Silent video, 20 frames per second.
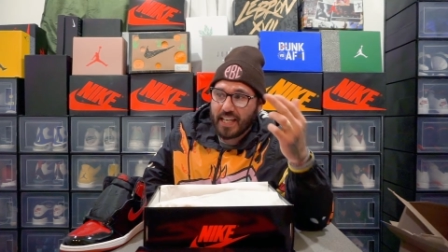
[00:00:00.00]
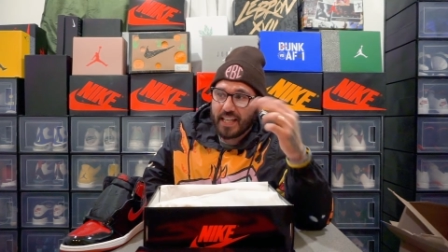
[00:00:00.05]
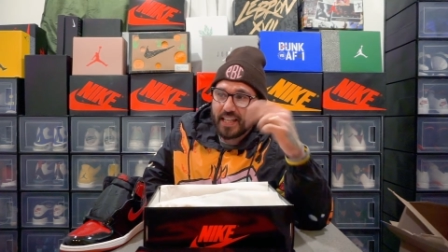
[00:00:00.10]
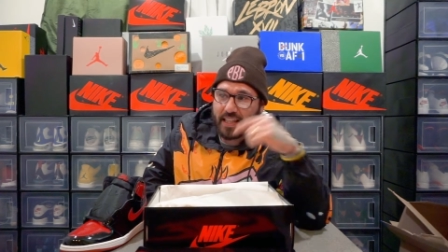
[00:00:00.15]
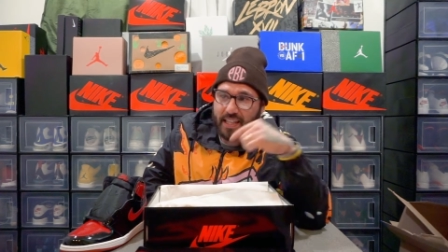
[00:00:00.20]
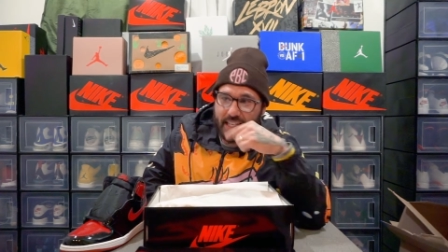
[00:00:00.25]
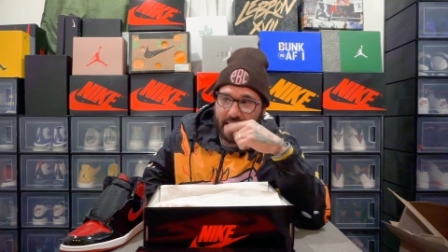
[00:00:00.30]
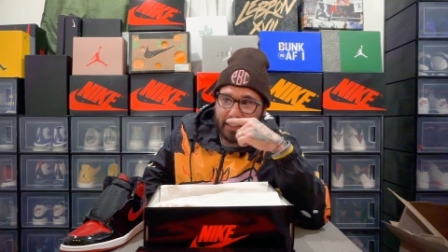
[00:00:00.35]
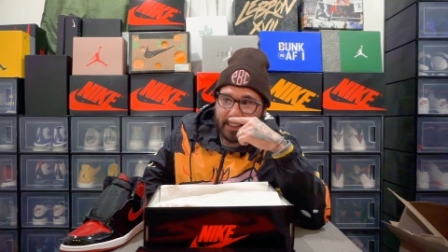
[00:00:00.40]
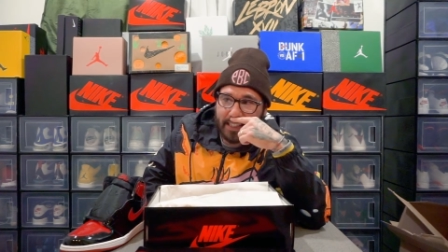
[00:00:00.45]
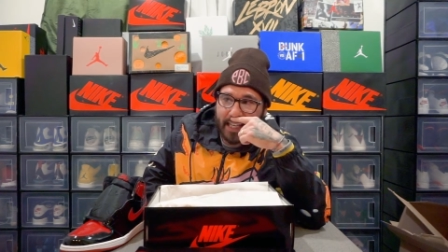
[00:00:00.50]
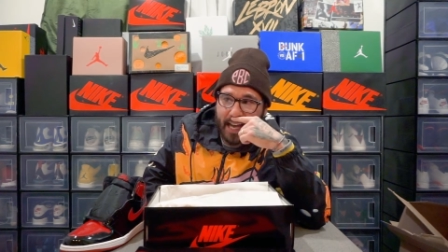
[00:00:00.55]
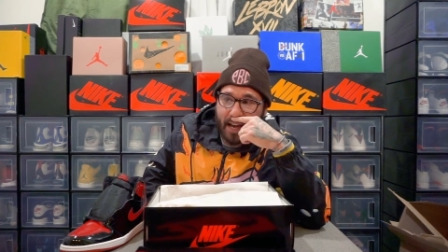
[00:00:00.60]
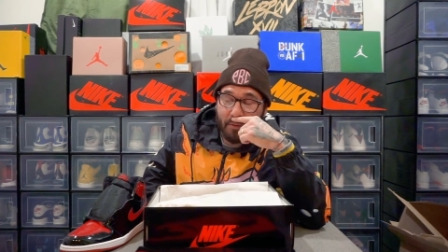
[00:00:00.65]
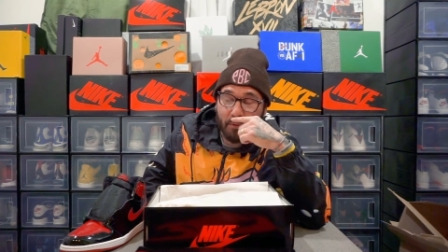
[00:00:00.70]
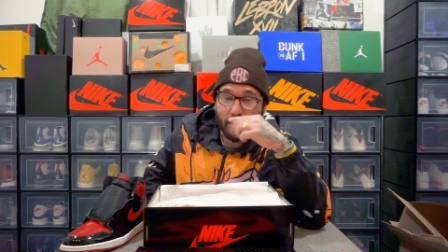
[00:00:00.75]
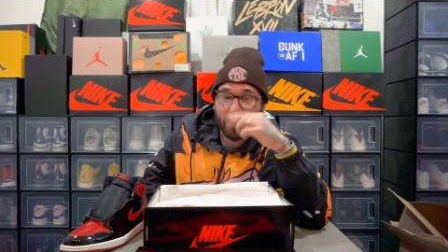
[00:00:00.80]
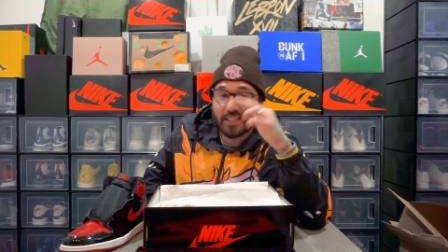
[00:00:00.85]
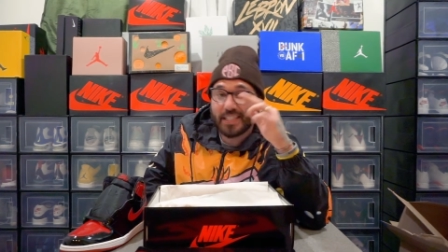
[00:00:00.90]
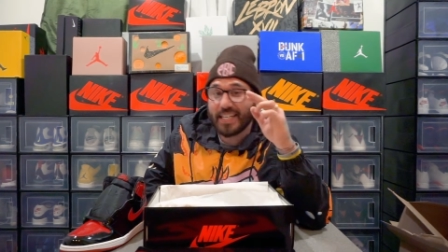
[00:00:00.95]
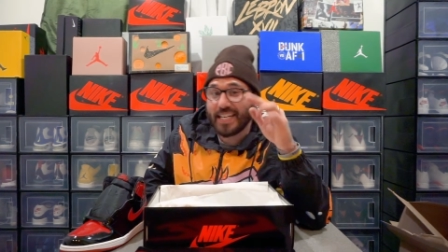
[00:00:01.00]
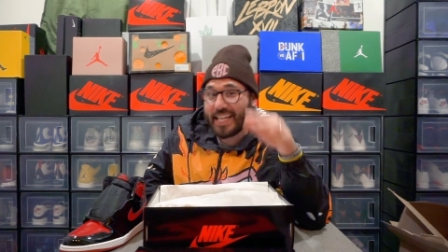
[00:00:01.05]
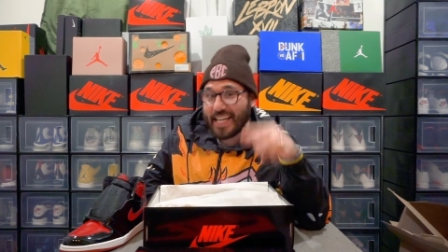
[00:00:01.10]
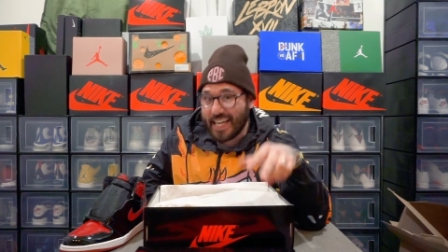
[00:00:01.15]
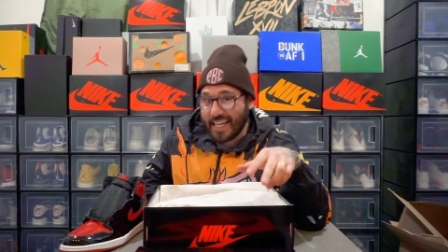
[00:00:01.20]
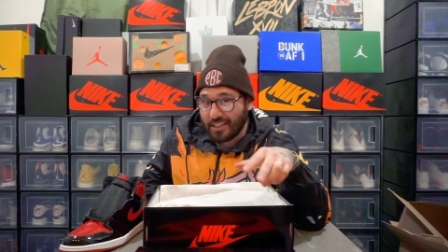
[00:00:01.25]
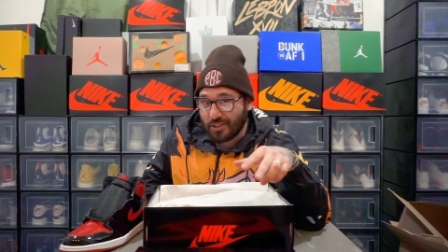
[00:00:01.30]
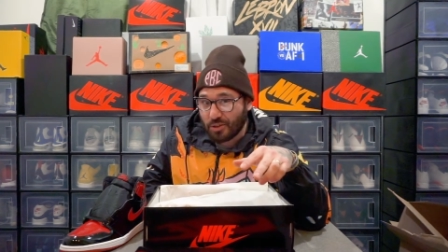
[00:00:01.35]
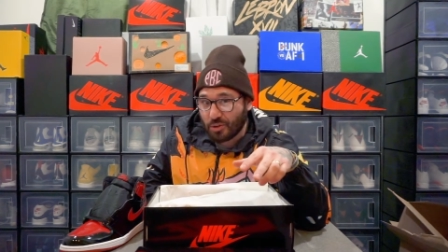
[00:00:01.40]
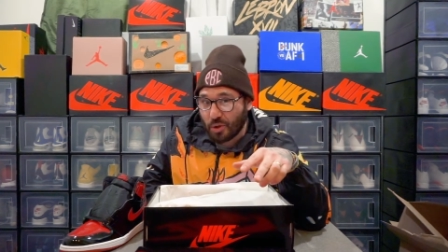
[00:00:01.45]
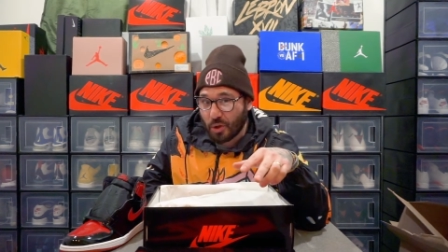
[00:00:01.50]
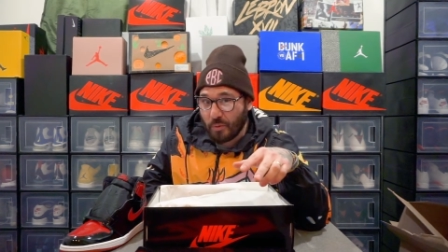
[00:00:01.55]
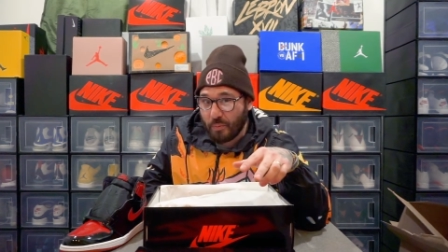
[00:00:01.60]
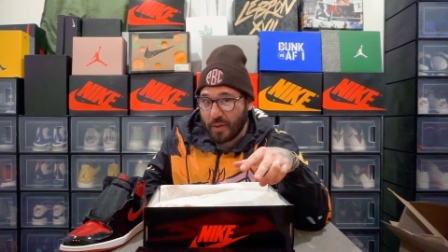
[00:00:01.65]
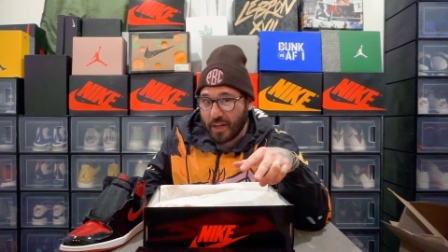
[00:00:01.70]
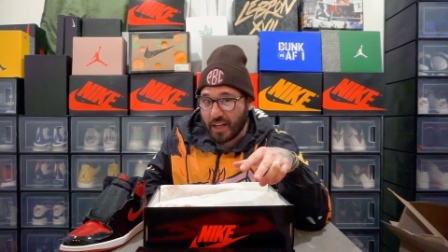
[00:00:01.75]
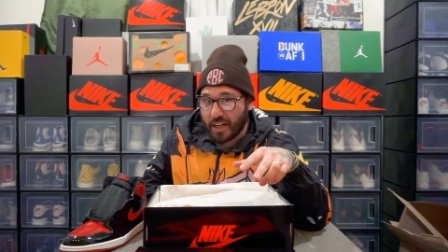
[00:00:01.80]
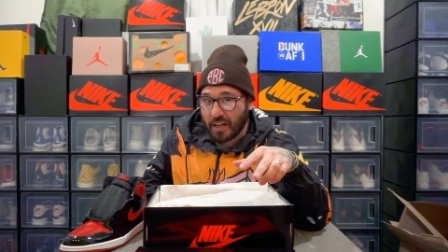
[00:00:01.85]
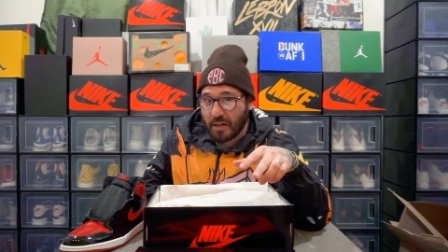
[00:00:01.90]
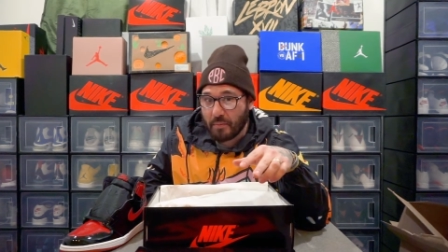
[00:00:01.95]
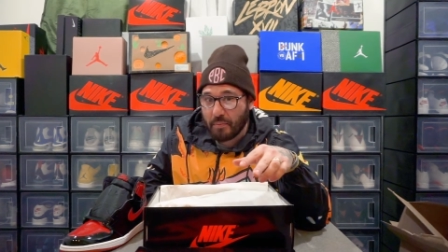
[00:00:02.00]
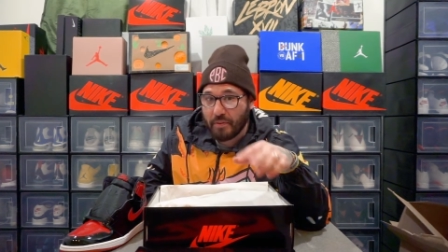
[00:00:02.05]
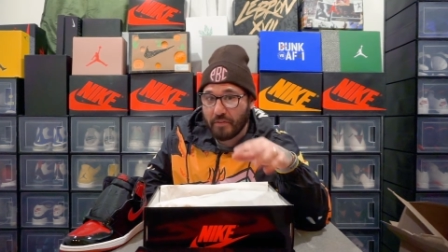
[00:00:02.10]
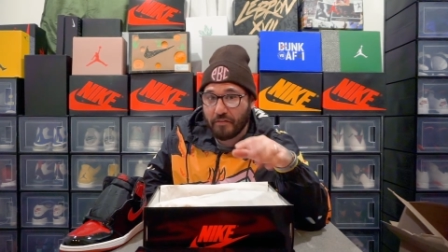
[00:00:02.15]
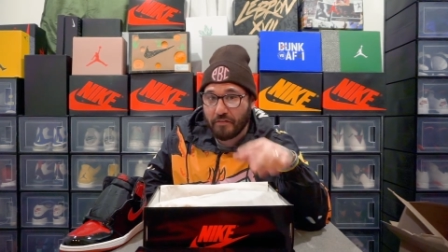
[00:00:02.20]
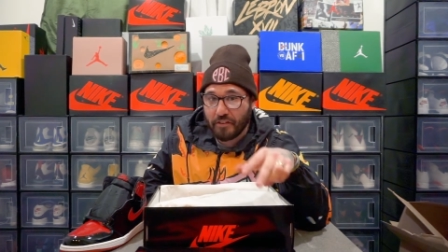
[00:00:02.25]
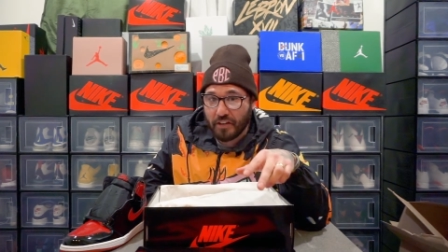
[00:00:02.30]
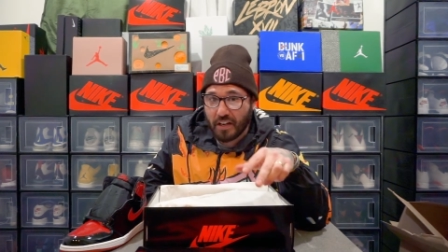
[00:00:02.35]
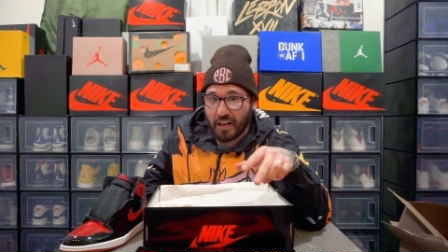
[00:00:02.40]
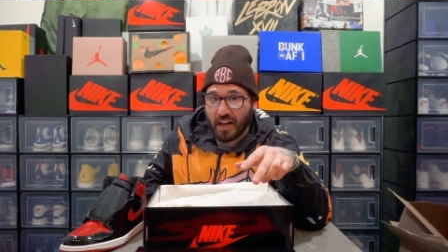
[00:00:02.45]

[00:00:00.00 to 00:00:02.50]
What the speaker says: This time was an in-store pickup in Foot